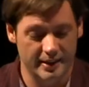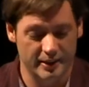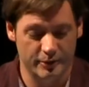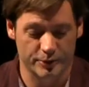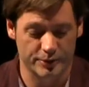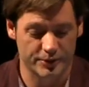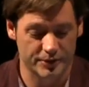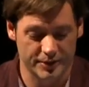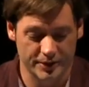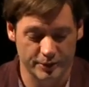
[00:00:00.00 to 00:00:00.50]

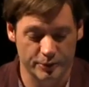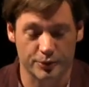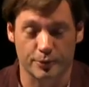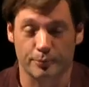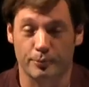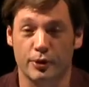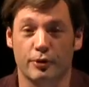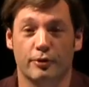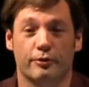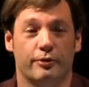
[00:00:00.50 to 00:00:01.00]
it was, it
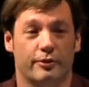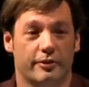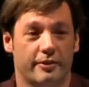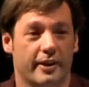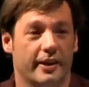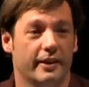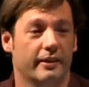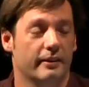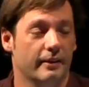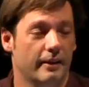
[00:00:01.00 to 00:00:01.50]
was a beautiful
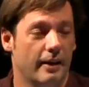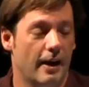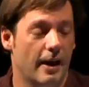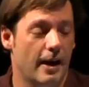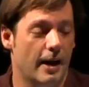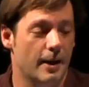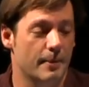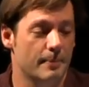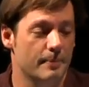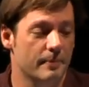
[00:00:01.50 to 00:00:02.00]
thing.
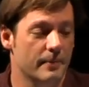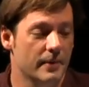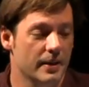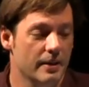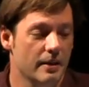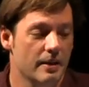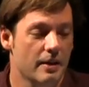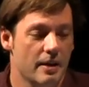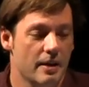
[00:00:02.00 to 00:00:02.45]
Um,